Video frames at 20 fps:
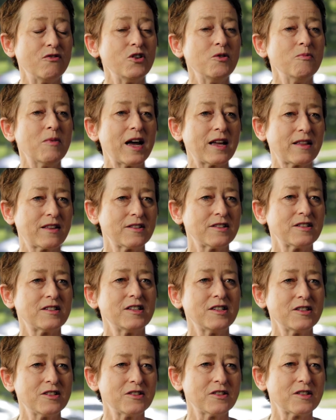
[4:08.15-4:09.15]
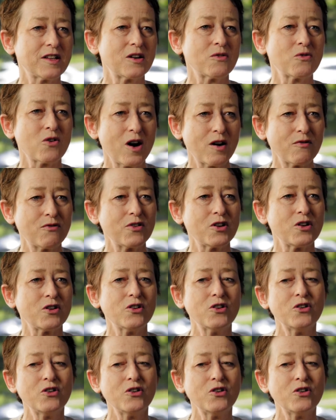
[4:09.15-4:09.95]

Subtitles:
you make the decisions that are right for you,